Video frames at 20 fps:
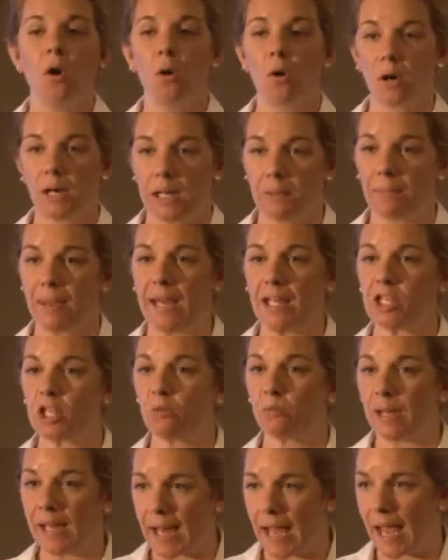or an inpatient
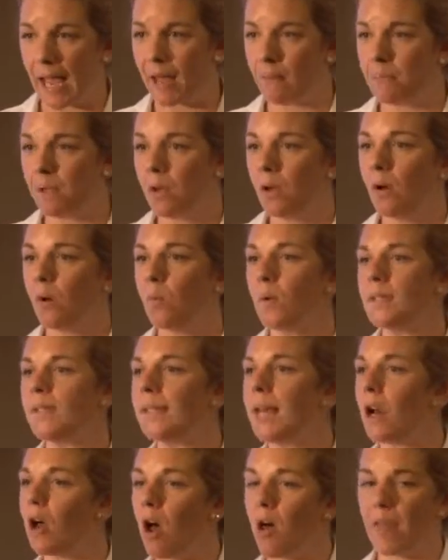rehab, we
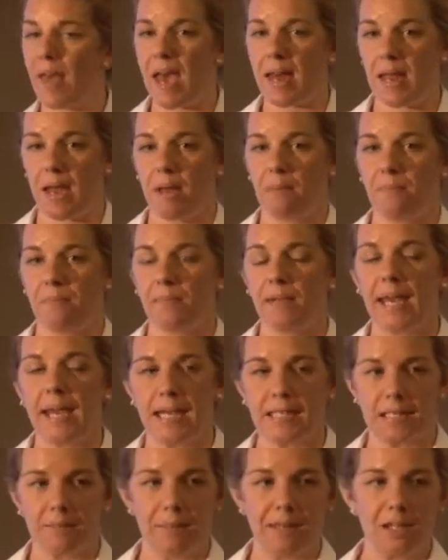set all that up.
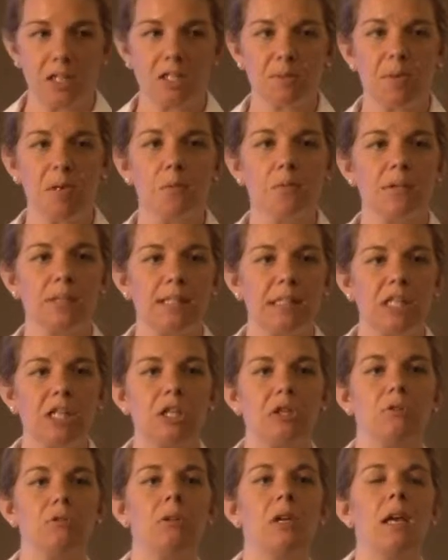Case management will see
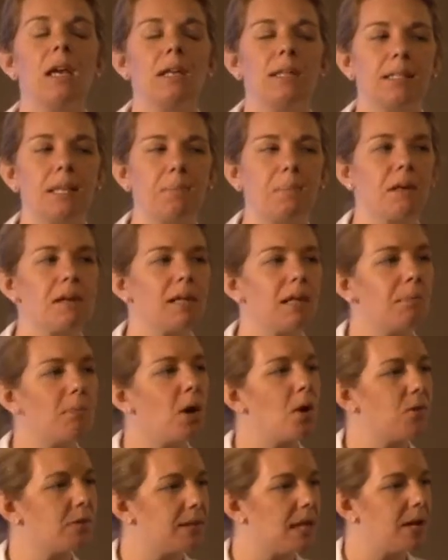you typically
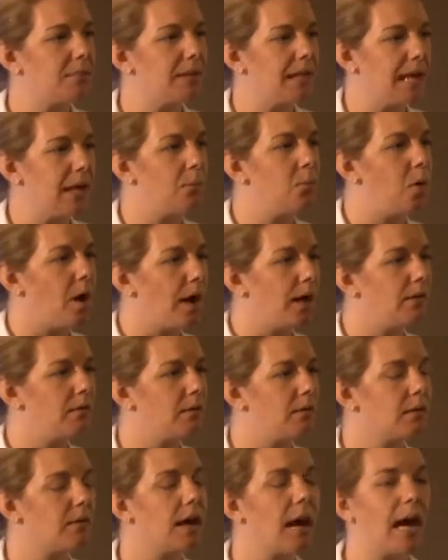post-op day 1,
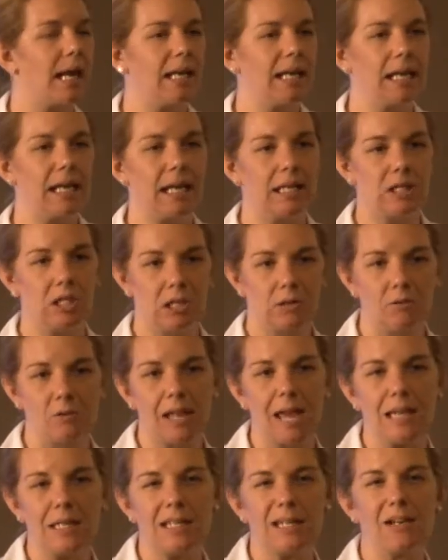kind of get a general
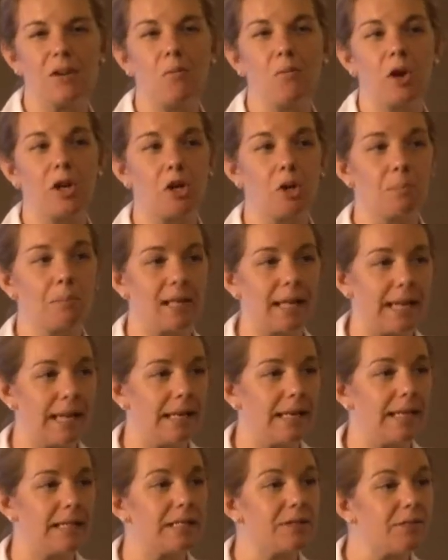idea of what your
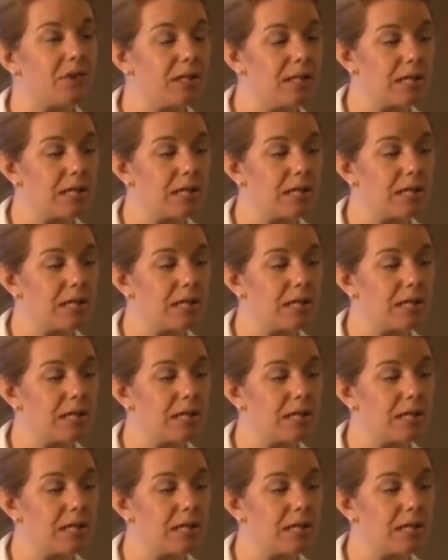plan is for